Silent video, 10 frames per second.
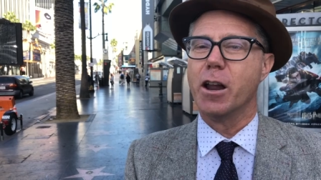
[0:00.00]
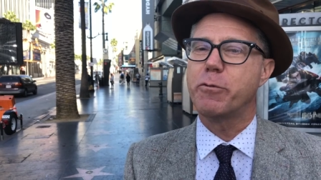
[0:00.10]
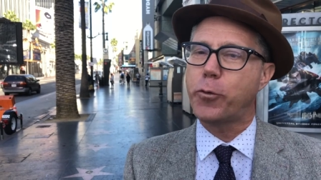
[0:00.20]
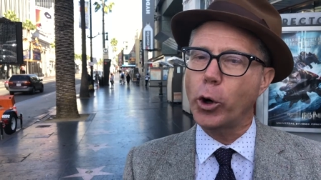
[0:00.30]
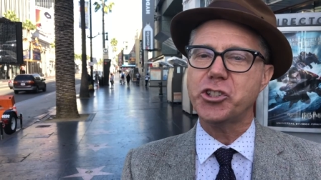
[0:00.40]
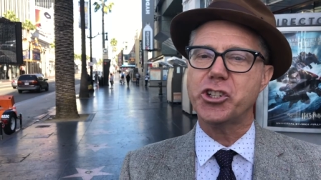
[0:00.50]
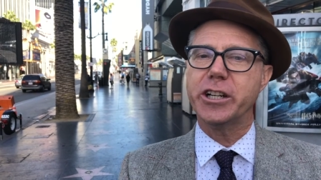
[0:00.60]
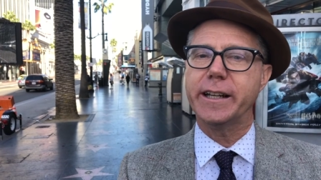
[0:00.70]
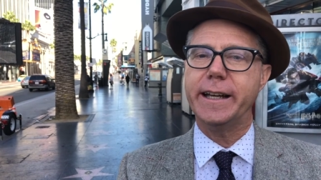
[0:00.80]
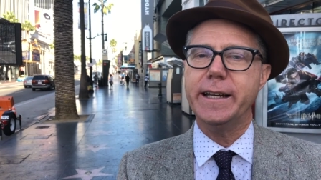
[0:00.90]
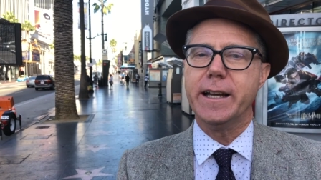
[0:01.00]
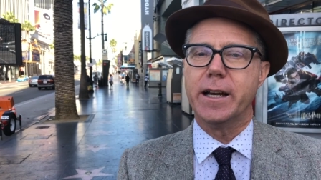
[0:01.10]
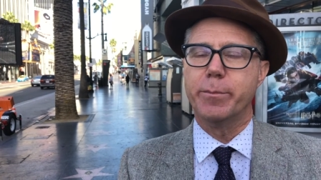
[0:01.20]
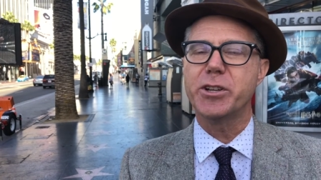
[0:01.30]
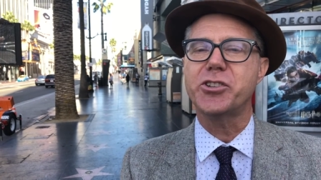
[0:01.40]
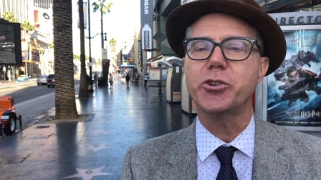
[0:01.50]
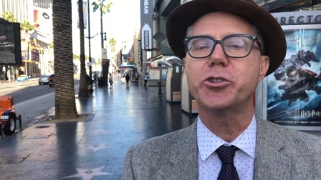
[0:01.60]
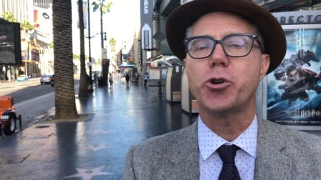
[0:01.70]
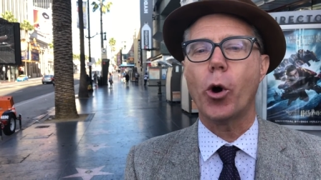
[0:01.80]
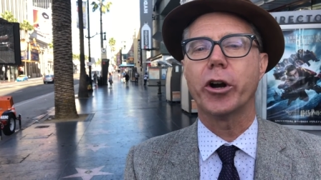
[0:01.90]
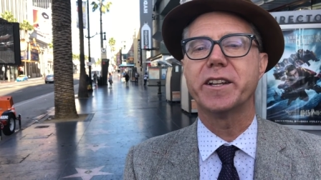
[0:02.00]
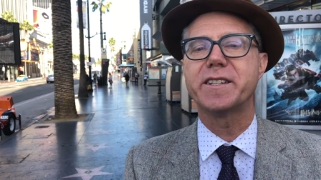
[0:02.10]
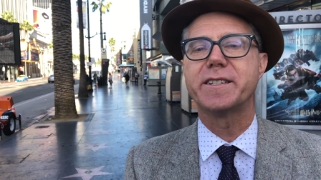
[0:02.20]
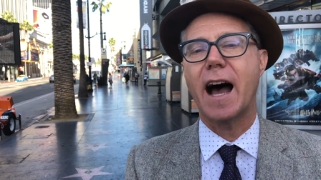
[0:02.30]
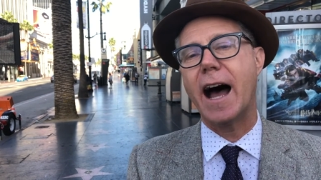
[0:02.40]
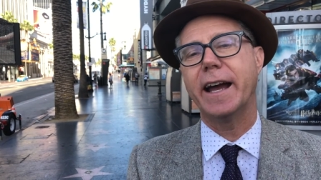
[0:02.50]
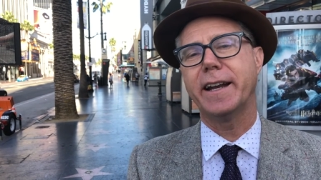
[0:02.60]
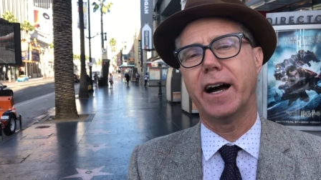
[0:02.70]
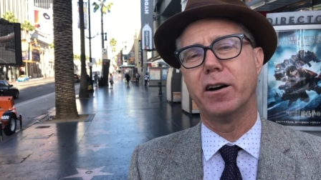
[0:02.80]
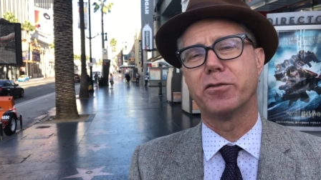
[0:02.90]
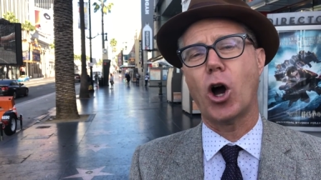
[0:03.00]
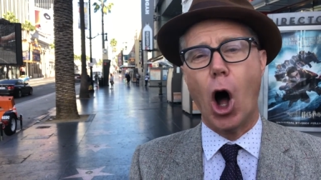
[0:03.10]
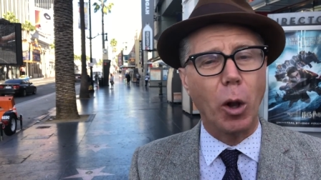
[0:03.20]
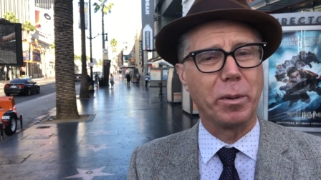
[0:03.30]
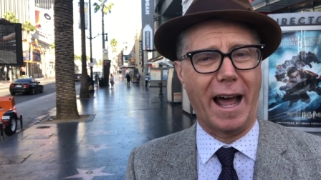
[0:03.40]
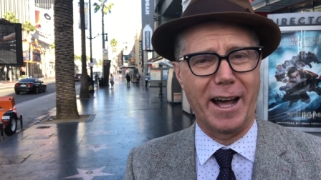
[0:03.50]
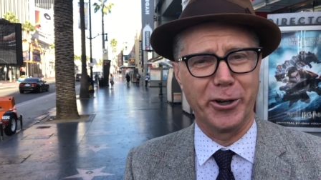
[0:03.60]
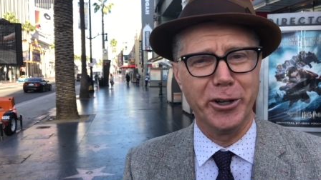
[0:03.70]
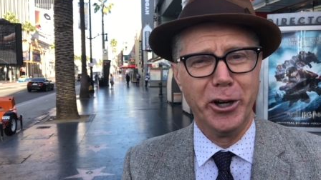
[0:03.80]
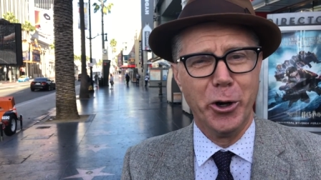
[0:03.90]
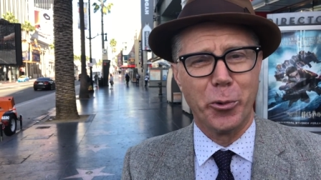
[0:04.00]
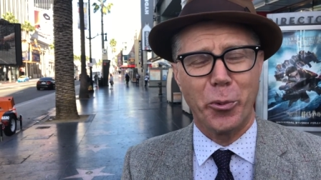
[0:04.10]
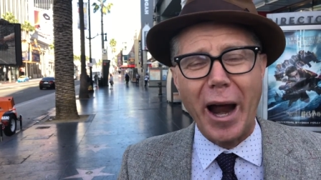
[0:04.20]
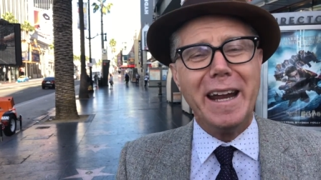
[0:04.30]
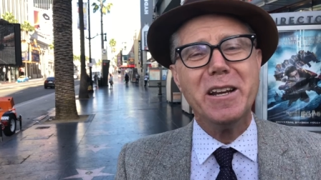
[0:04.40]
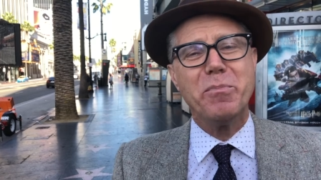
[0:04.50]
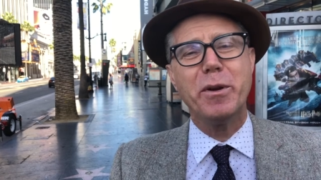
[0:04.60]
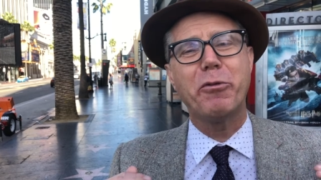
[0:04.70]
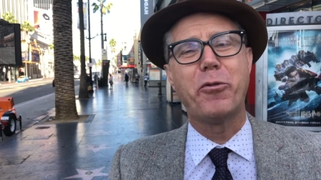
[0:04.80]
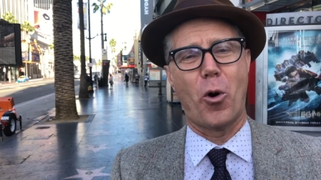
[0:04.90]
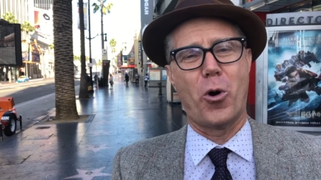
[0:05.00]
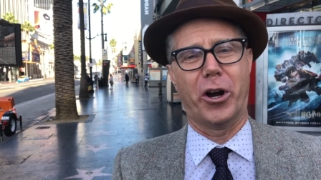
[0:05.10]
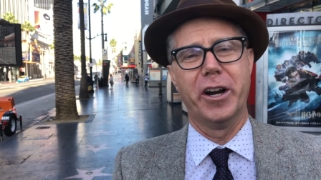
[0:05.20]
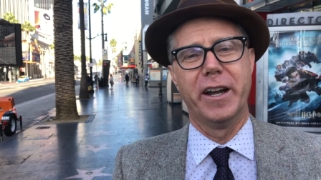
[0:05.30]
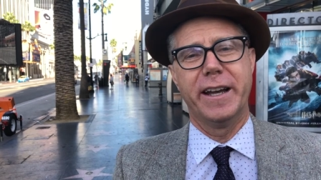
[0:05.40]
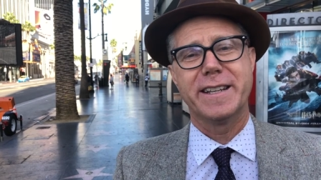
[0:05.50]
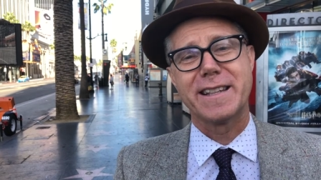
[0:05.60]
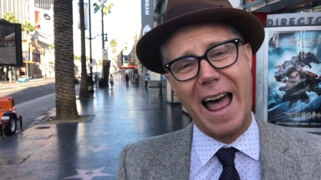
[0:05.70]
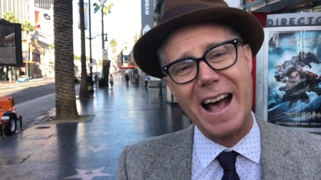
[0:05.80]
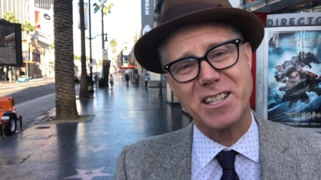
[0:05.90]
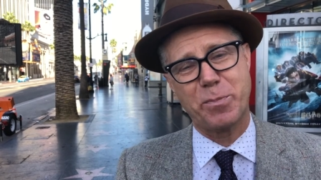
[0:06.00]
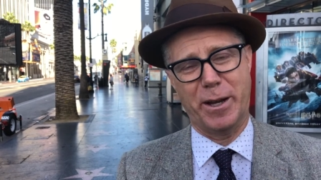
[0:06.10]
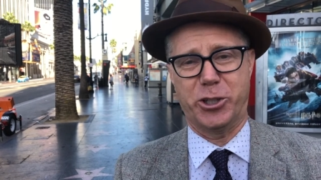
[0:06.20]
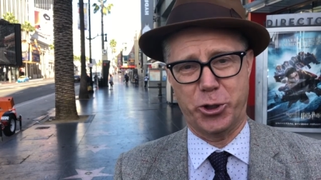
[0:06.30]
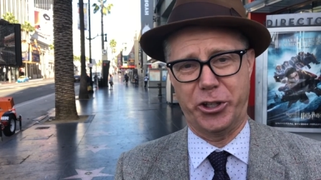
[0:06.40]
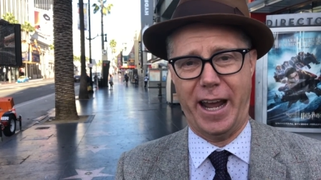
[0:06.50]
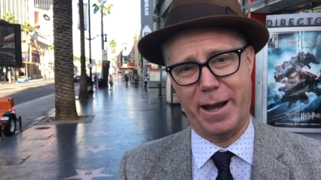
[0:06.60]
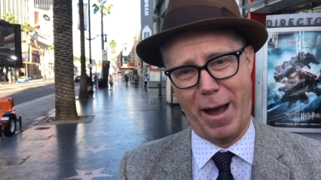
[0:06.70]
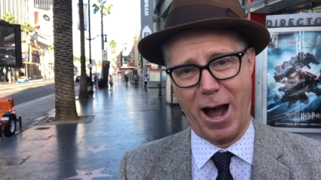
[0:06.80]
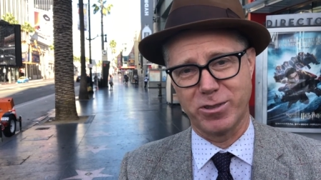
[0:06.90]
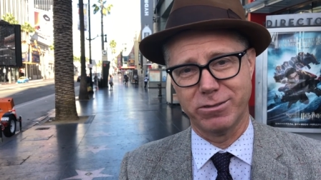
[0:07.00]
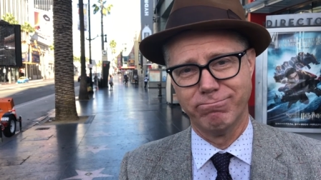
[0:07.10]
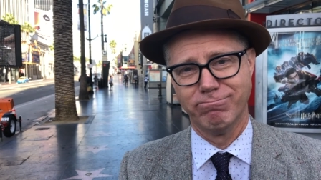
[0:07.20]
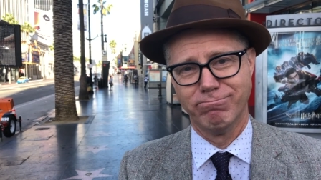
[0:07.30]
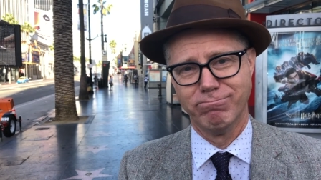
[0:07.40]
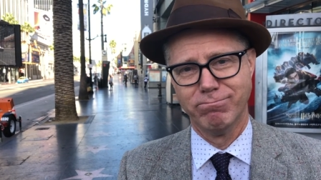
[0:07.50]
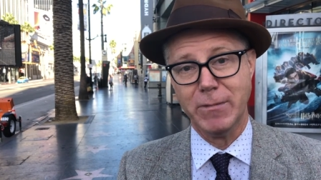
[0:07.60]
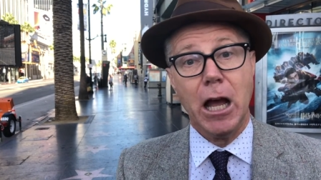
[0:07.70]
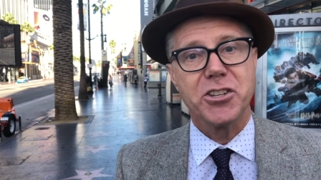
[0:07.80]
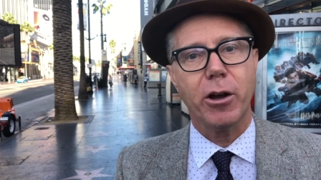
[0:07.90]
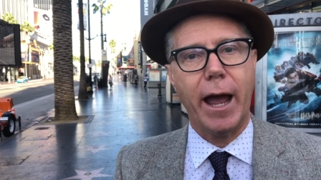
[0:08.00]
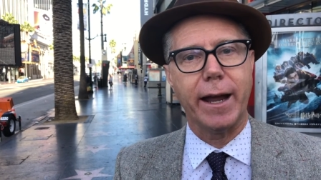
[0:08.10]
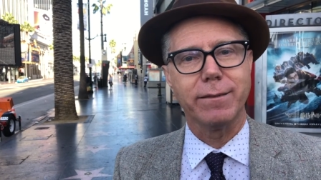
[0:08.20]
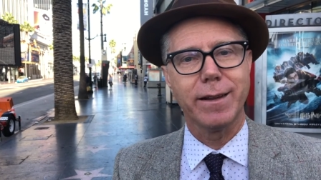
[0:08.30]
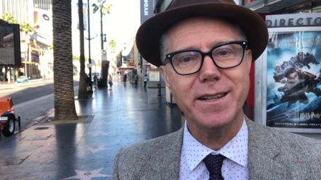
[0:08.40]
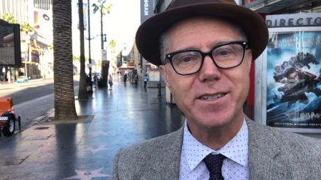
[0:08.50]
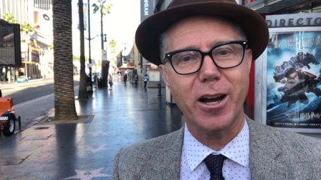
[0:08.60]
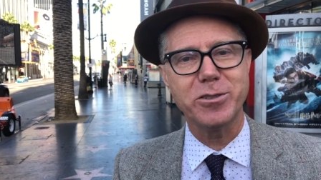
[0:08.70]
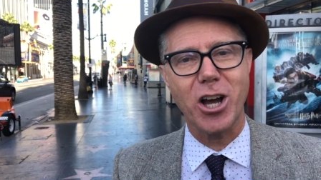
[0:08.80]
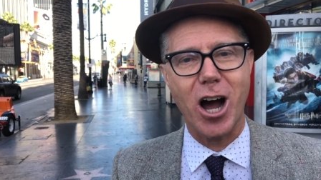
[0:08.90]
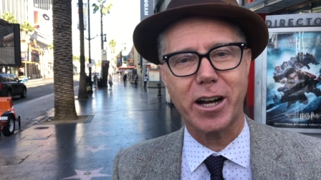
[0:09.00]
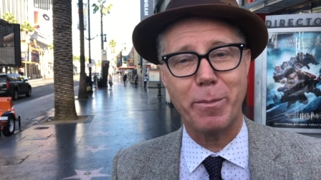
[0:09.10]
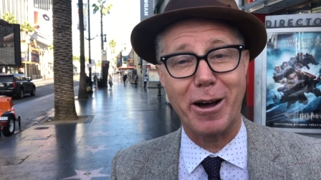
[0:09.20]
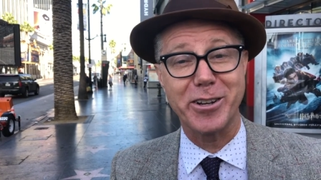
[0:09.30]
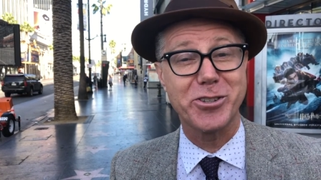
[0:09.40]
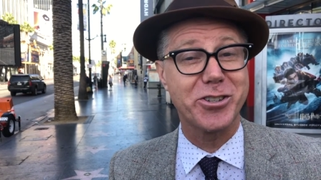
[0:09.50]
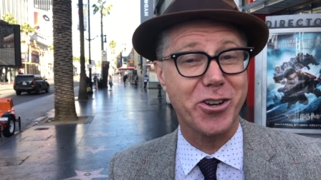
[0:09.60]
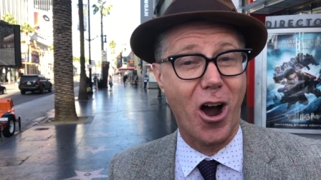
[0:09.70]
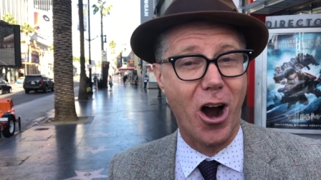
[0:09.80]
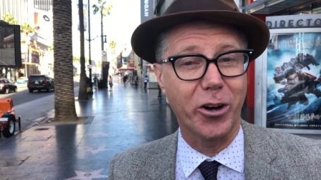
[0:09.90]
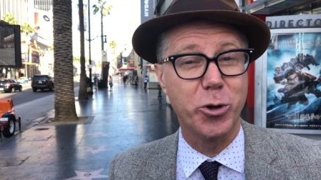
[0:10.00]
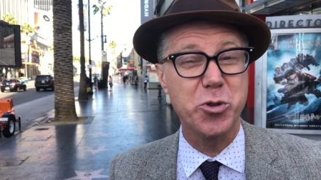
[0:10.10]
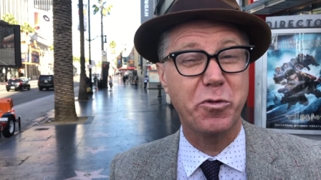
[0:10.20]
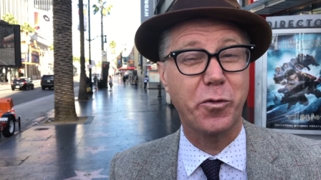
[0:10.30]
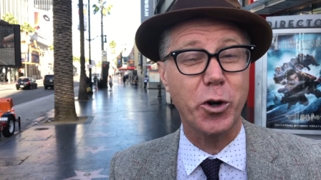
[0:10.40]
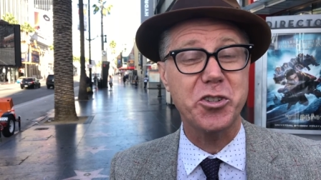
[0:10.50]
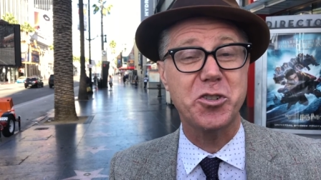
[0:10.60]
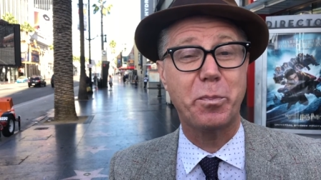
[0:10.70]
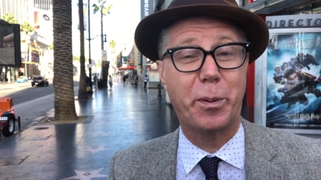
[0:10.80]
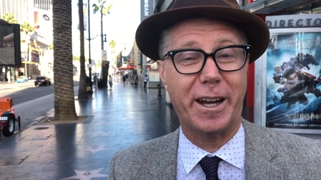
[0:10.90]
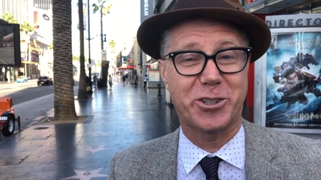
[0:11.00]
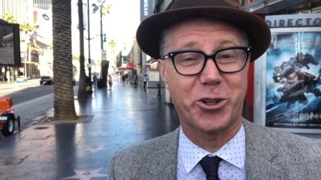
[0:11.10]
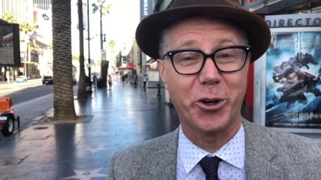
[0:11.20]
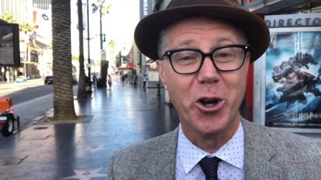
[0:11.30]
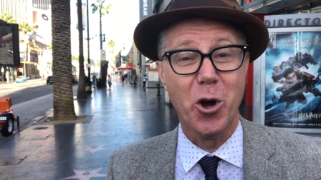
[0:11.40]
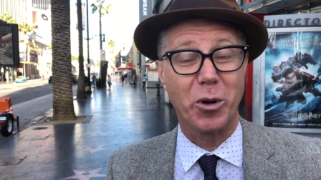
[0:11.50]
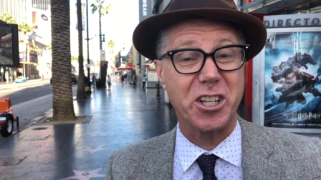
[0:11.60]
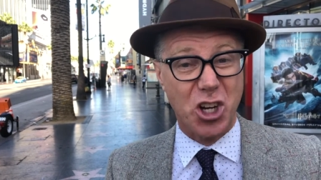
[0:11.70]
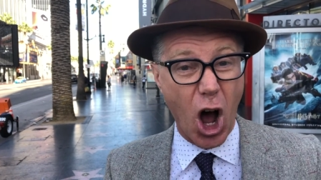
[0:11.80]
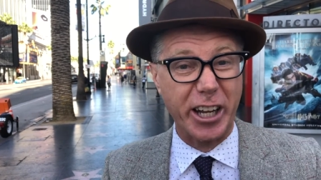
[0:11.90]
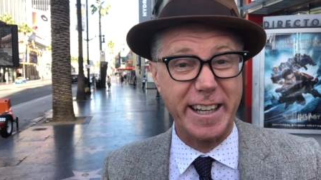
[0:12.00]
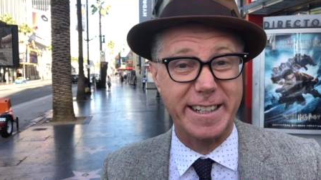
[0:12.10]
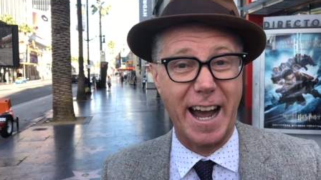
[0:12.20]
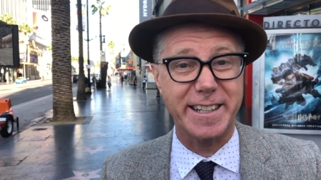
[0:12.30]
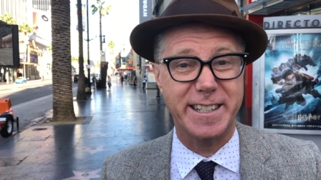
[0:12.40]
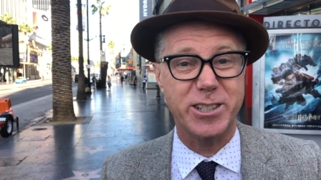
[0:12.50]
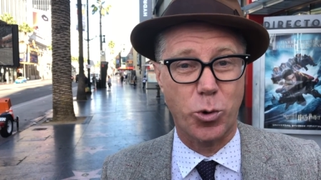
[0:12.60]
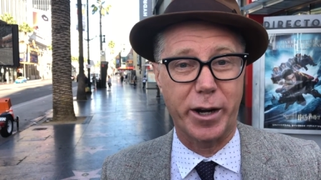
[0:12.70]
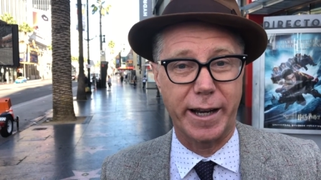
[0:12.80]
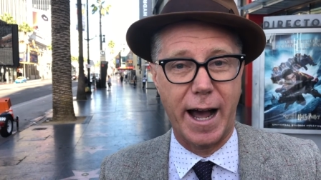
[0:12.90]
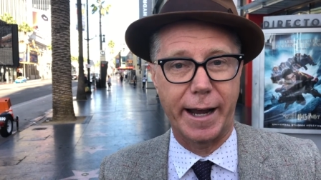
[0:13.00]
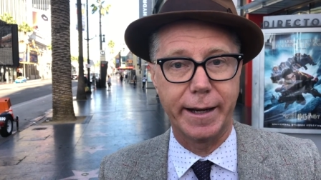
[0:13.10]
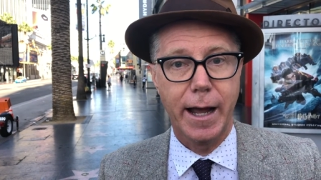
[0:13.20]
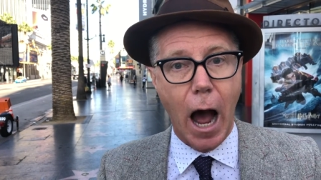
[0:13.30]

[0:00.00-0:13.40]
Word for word: Unfortunately, Mr. Torrence died of gallbladder right before his last picture came out. So hey, let's go talk about a star whose first picture was a talkie in 1929.